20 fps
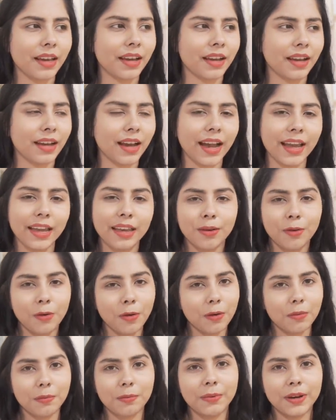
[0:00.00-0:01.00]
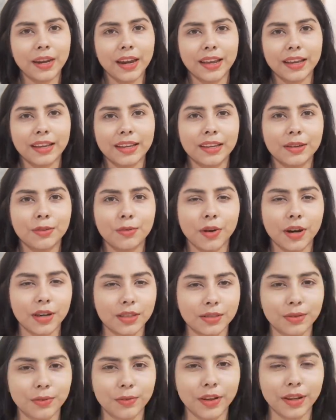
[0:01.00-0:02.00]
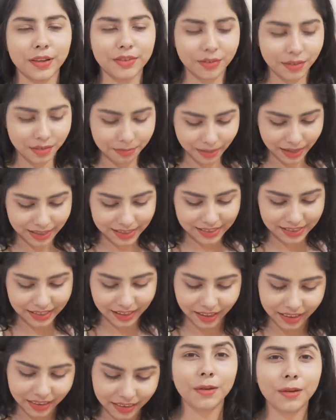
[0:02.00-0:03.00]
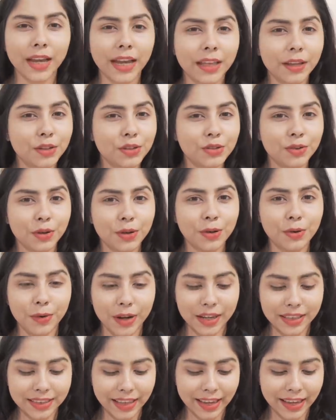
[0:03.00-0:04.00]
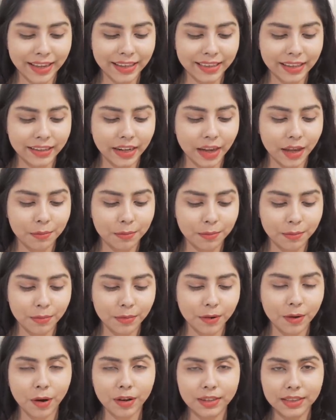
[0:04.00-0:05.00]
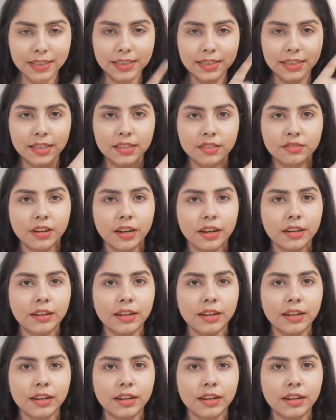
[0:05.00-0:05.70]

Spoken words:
I hope like it works well for my skin. Okay, I need to show you one thing, that I got this sunscreen